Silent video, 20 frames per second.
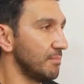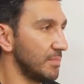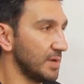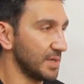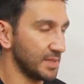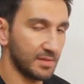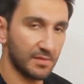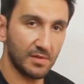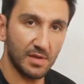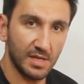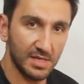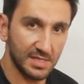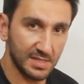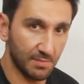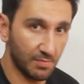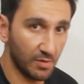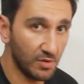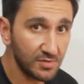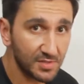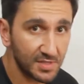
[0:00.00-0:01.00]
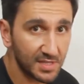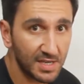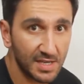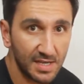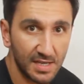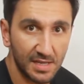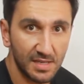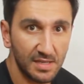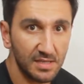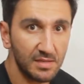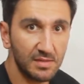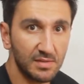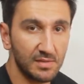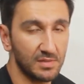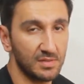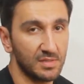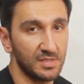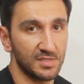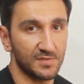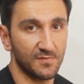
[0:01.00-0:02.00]
But as a bonsai,
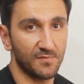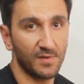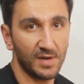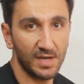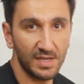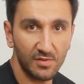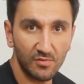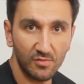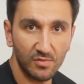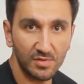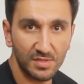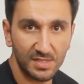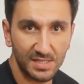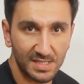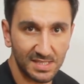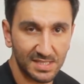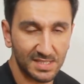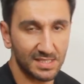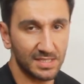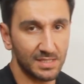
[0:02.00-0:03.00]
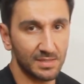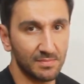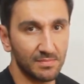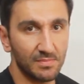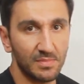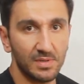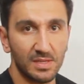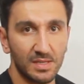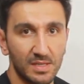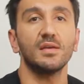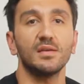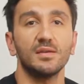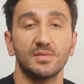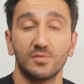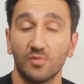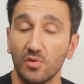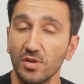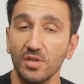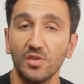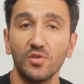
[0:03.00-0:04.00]
this fine root system is
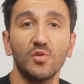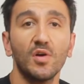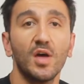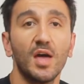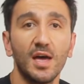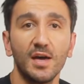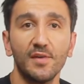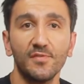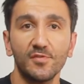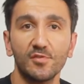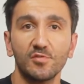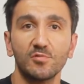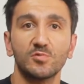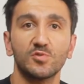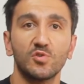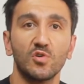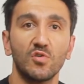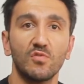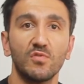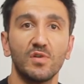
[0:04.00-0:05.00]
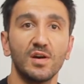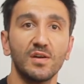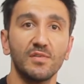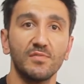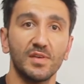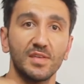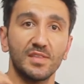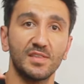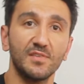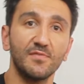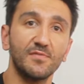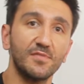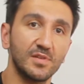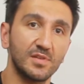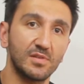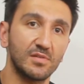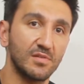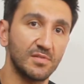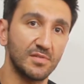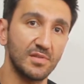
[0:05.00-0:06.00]
going to have to survive a
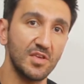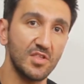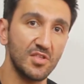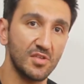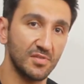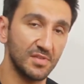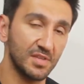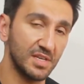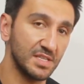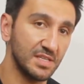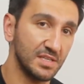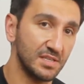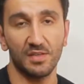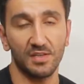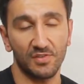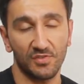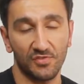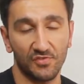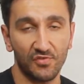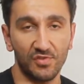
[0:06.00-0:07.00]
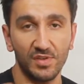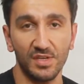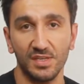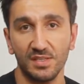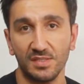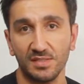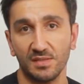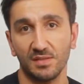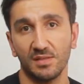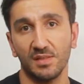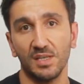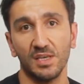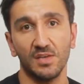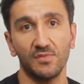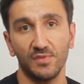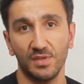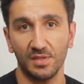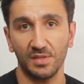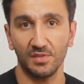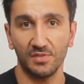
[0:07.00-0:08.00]
different condition than the trees live
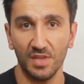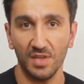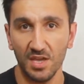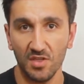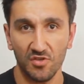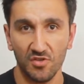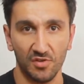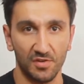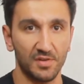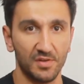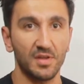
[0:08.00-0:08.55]
in the nature.